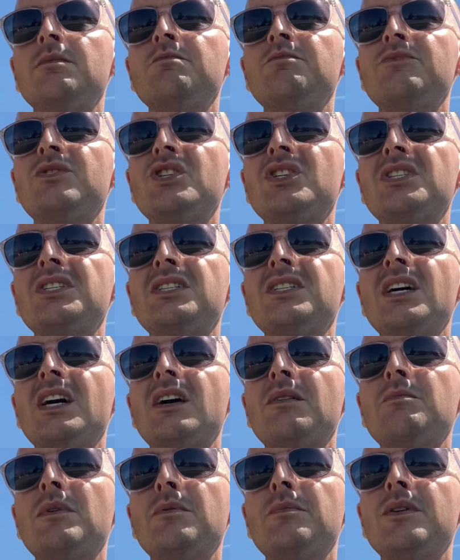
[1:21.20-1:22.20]
just
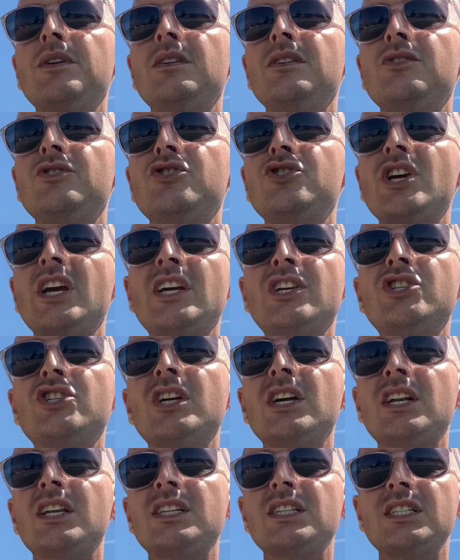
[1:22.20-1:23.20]
maybe
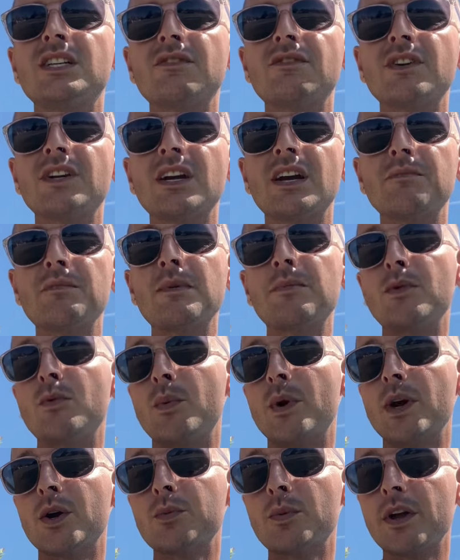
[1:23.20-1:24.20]
changing in a different, maybe
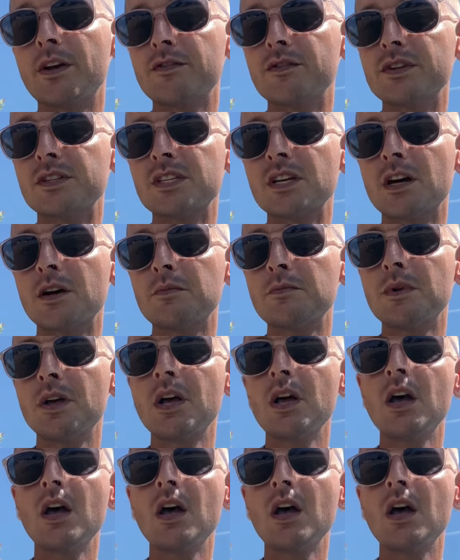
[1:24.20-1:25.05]
weird way for some.